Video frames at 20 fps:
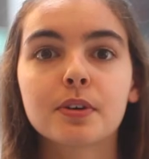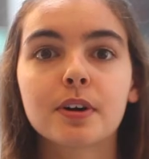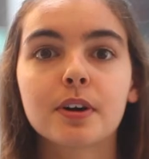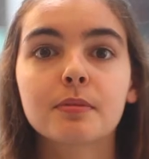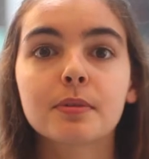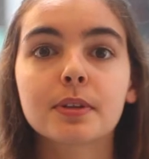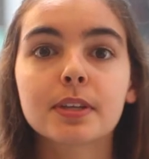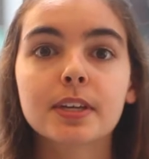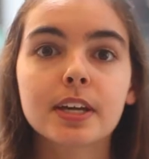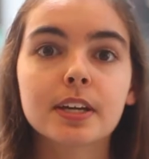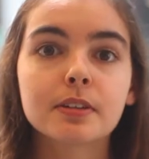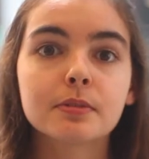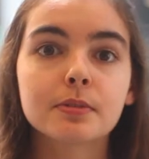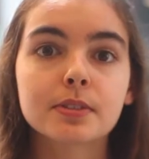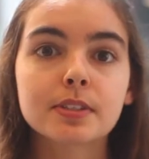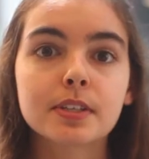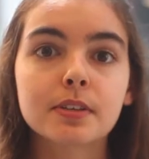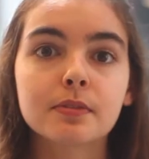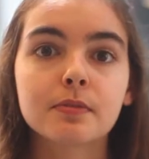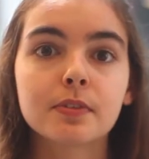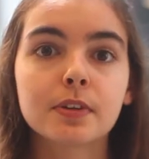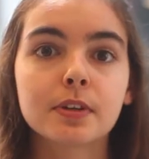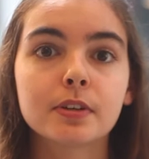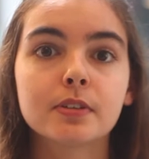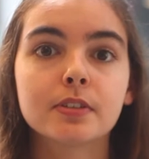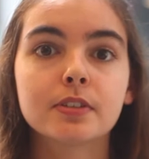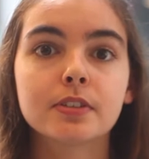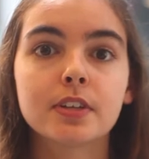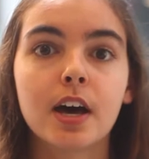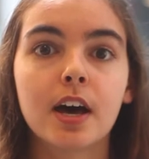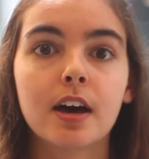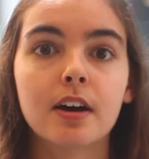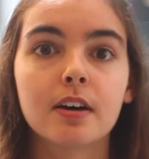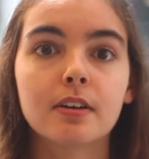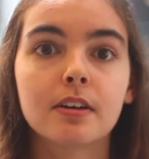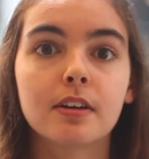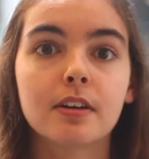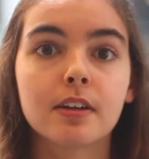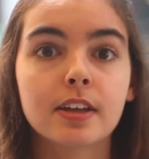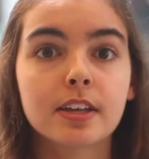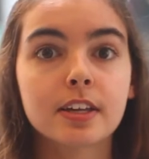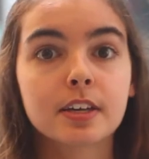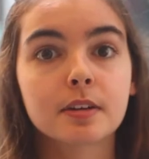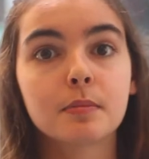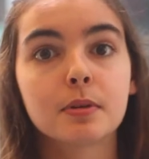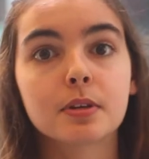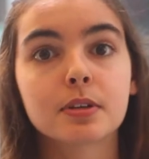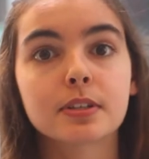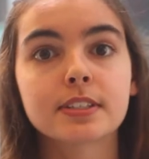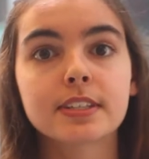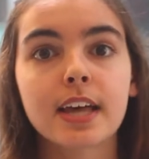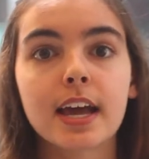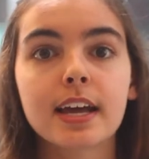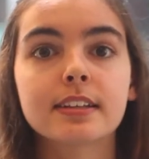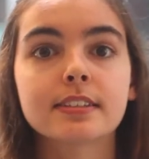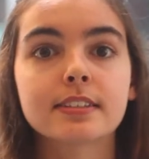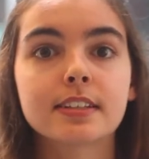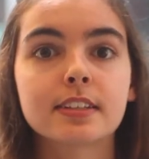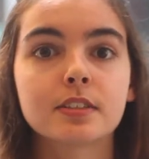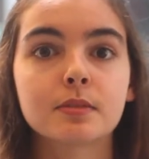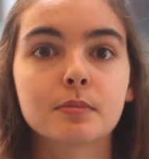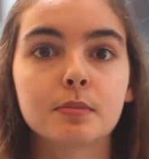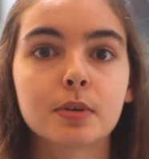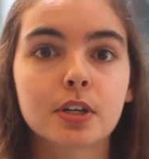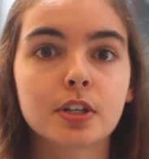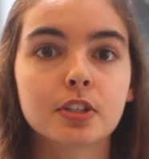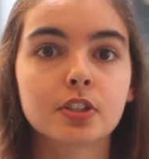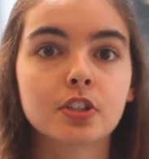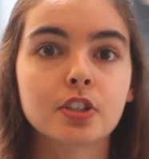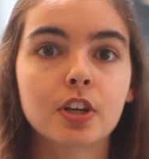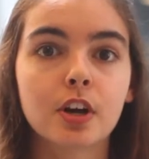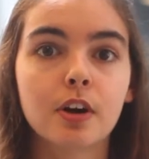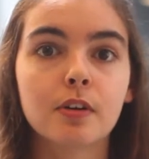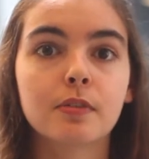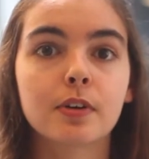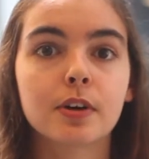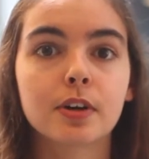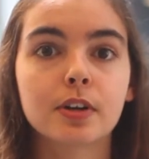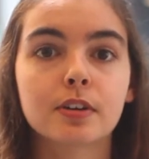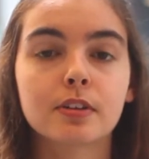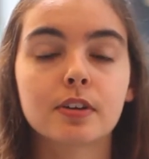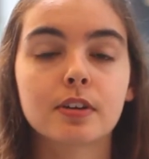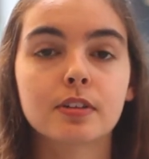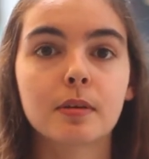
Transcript: a really interesting field in computer science that's emerged over